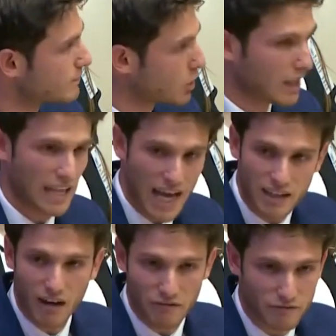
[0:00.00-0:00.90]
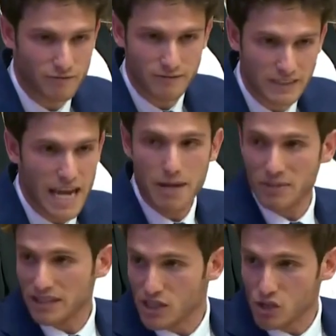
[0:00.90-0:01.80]
to the lack of name
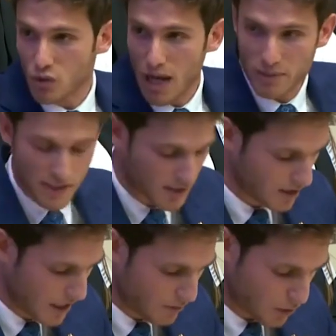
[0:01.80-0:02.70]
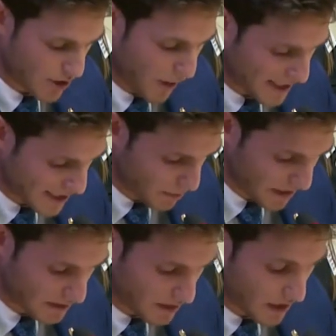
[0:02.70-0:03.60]
that describe his
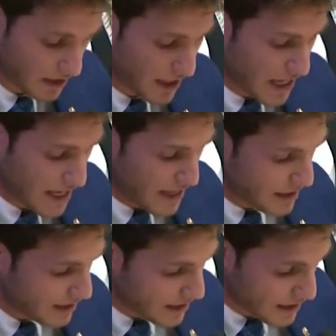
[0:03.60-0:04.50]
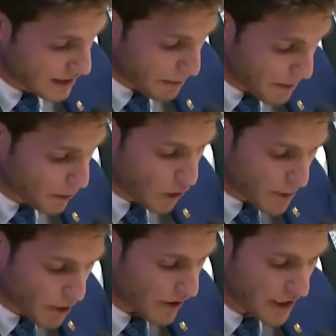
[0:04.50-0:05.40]
responsibility, the people who he
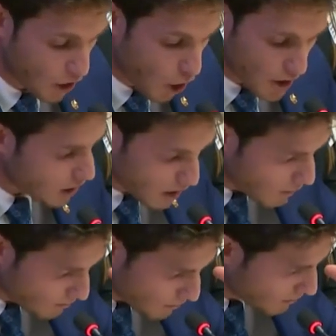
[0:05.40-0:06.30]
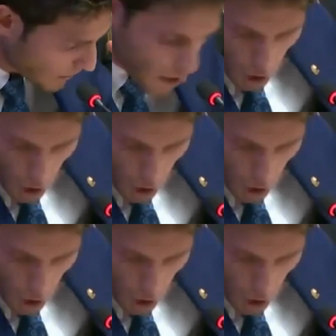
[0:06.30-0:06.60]
buried, they